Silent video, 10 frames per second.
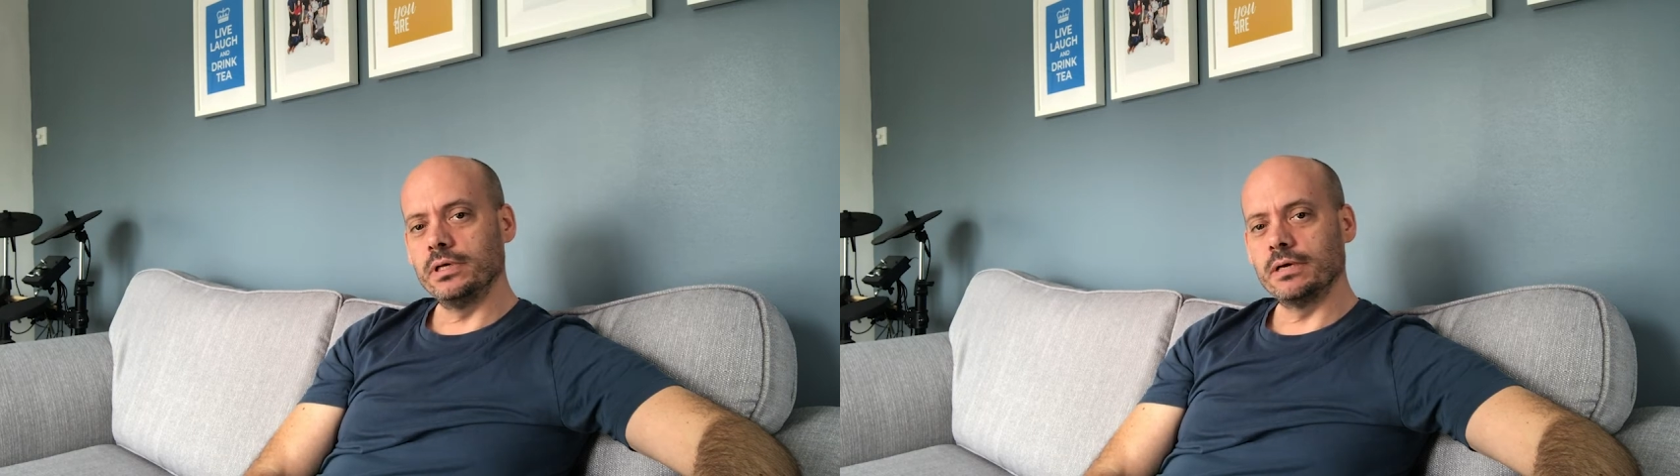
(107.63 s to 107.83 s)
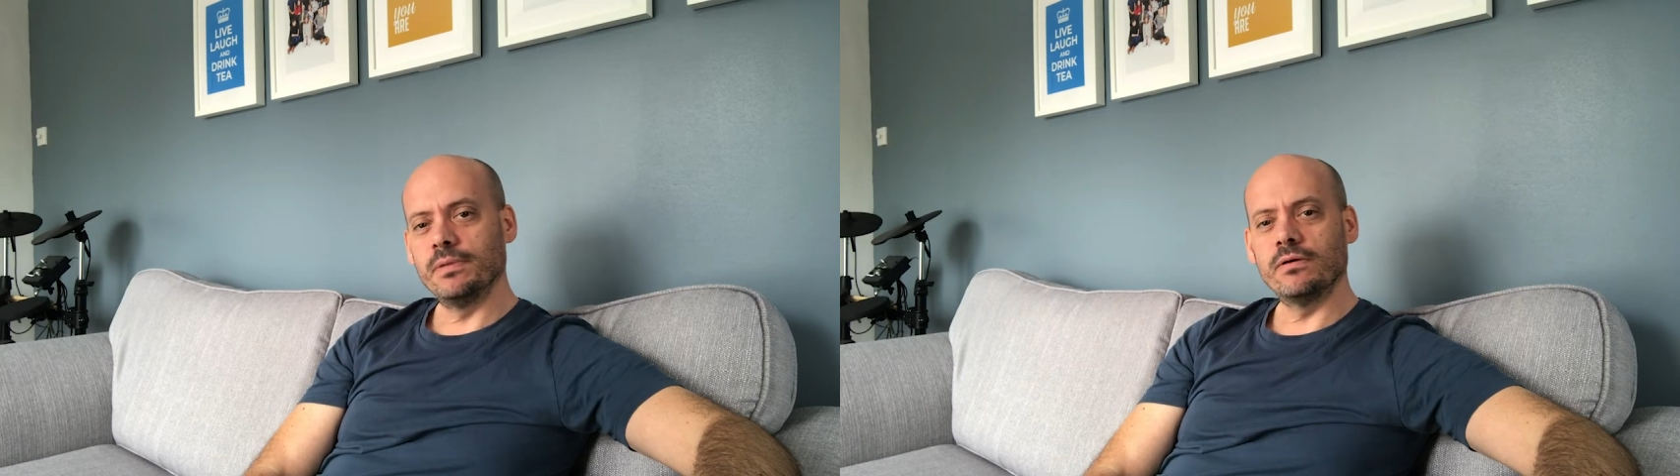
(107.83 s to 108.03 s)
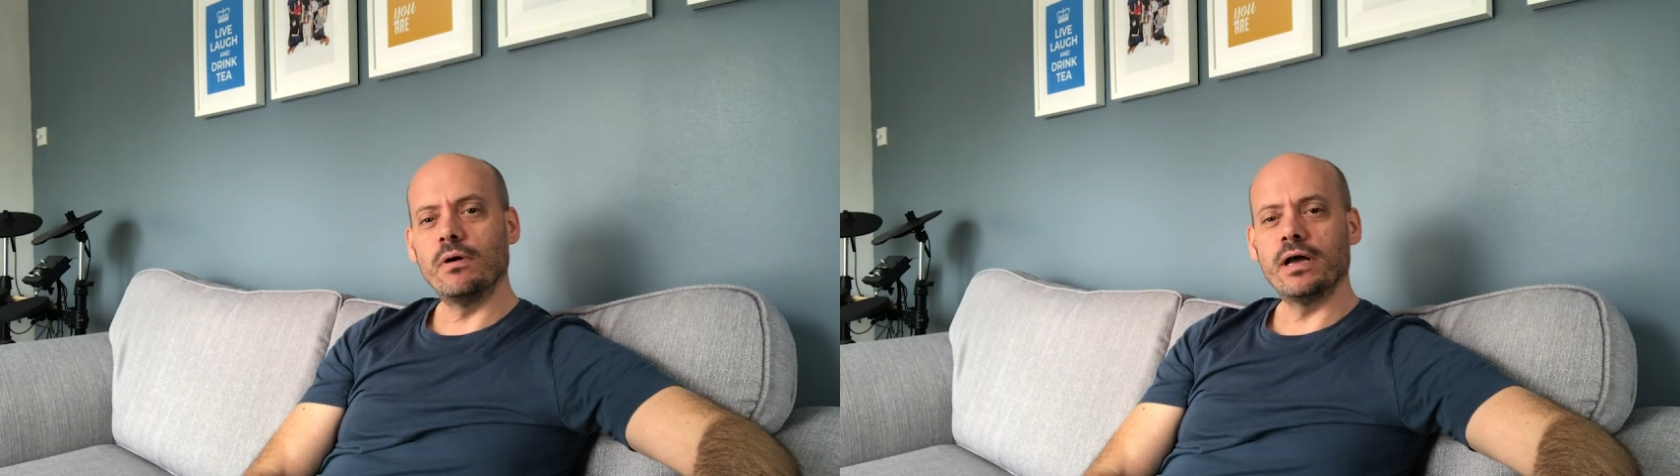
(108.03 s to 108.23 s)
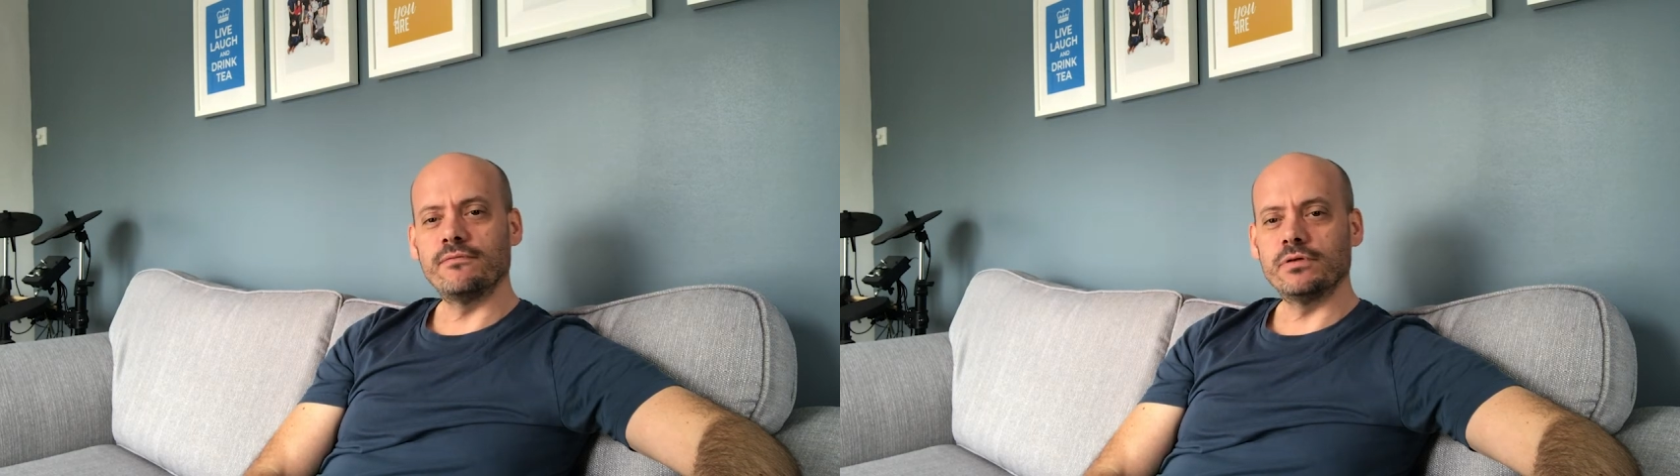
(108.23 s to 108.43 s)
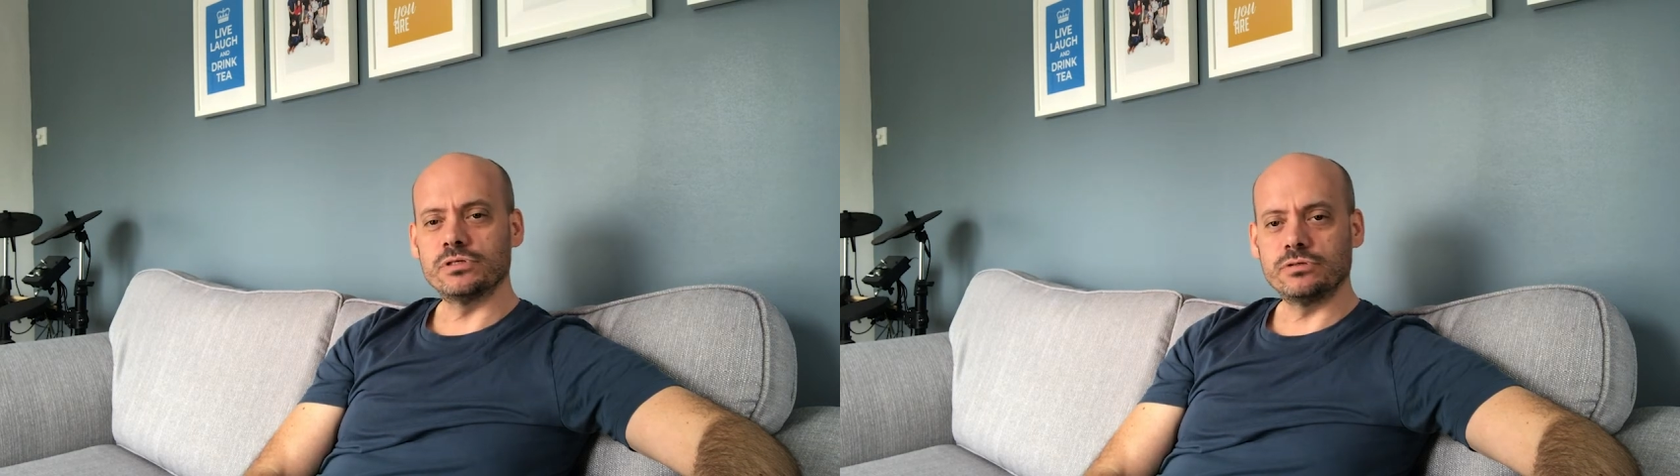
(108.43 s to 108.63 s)
it can be quite
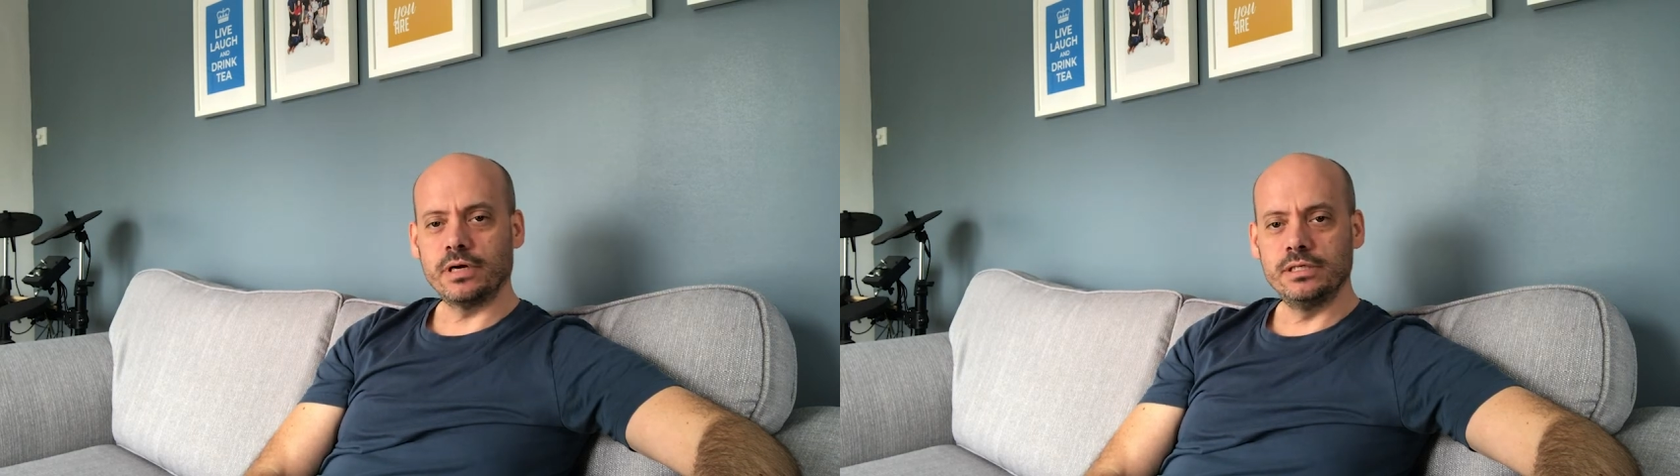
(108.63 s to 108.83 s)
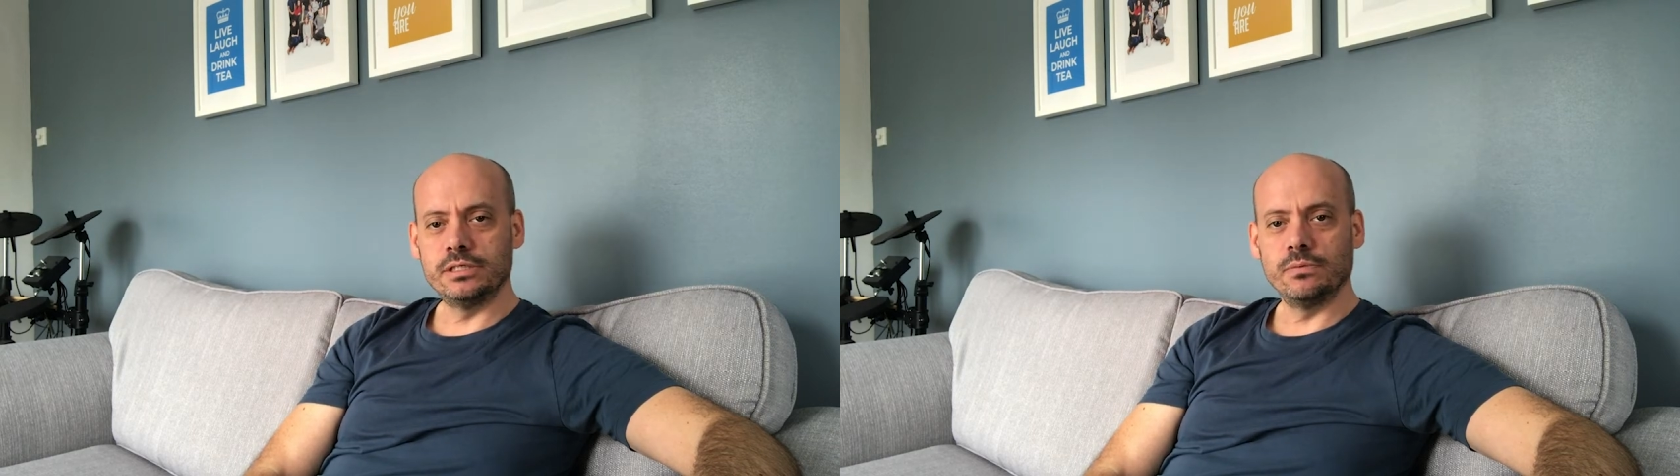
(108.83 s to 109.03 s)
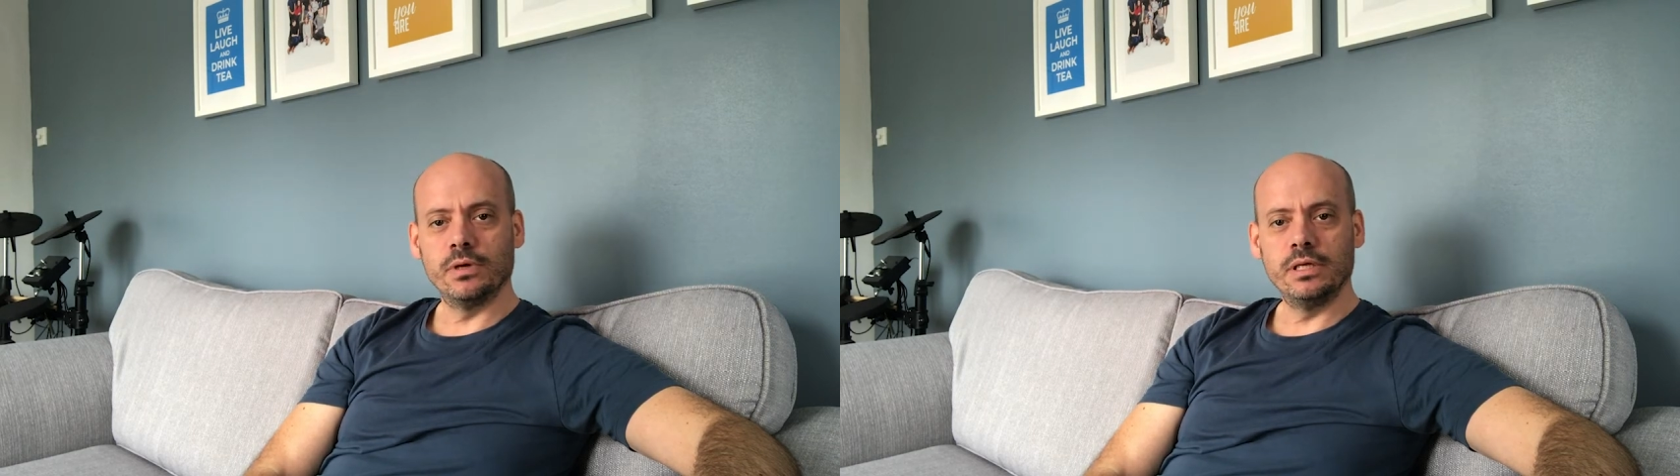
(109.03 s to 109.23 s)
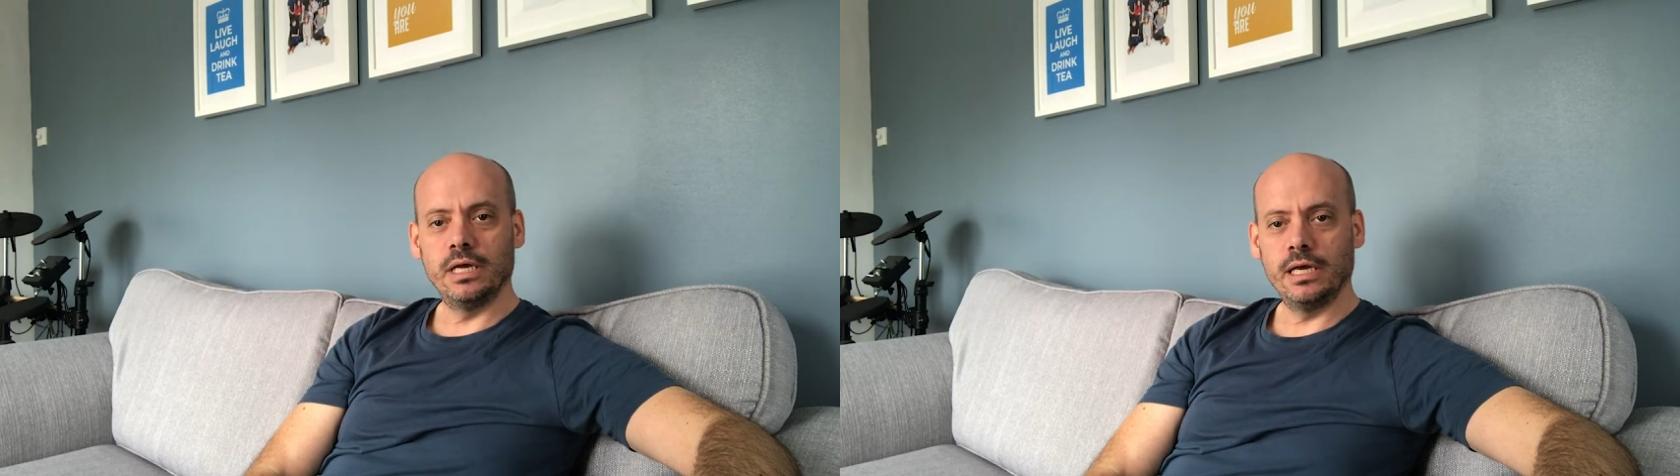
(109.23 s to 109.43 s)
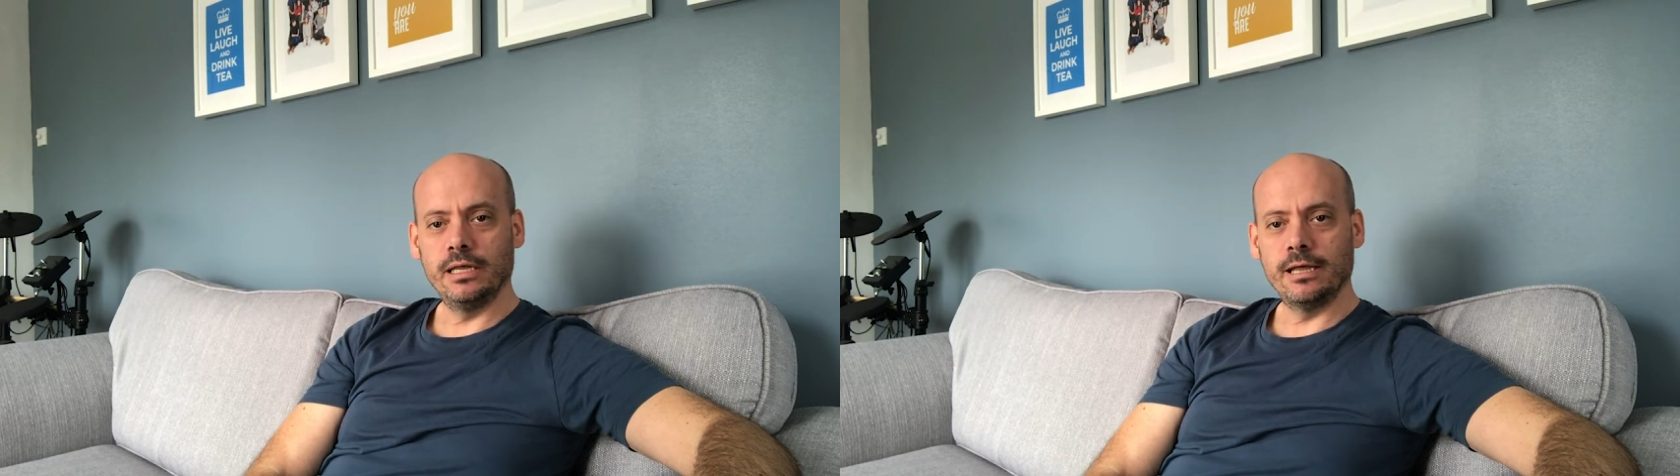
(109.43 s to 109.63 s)
frustrating when you
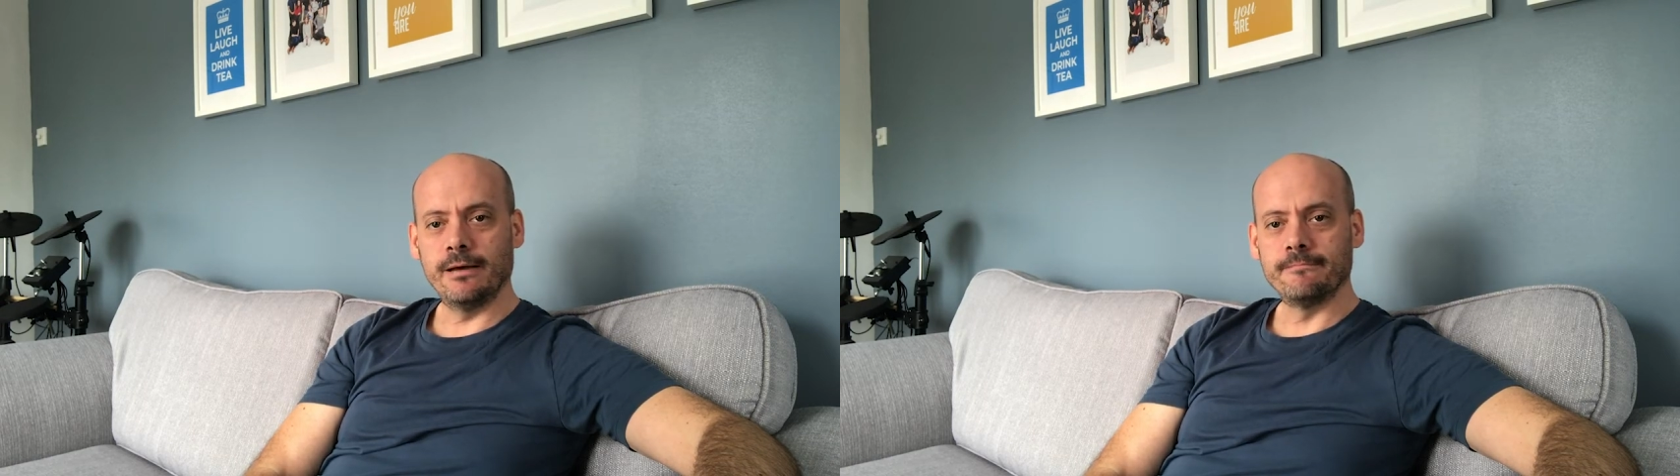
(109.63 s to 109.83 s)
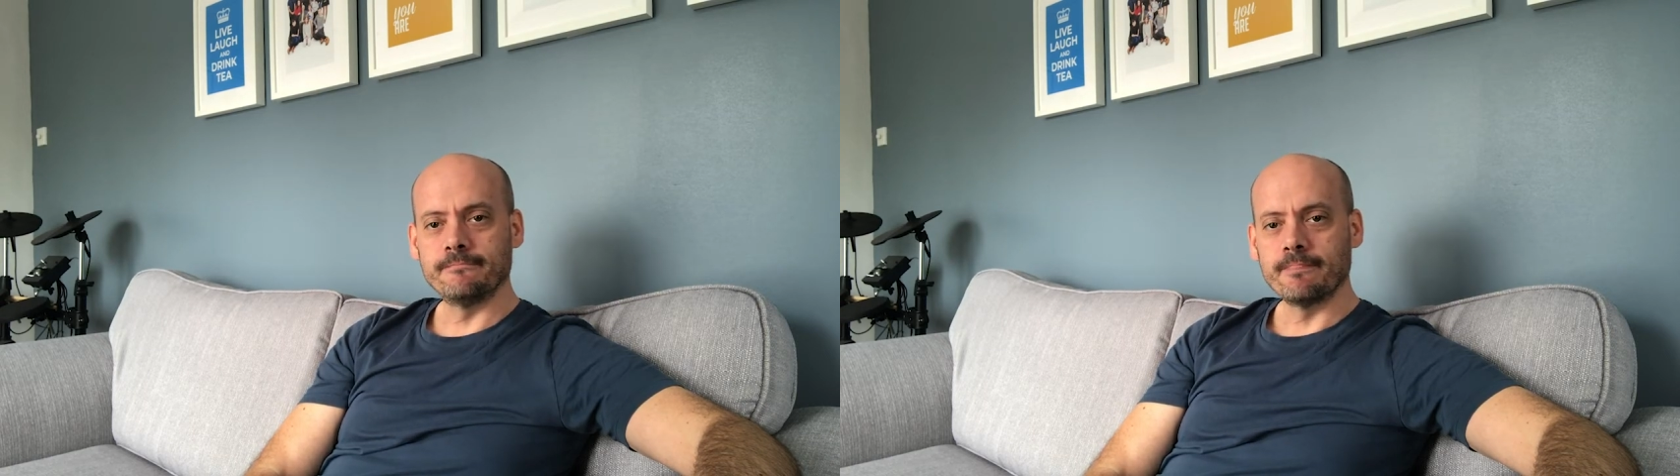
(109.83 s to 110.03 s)
hear that.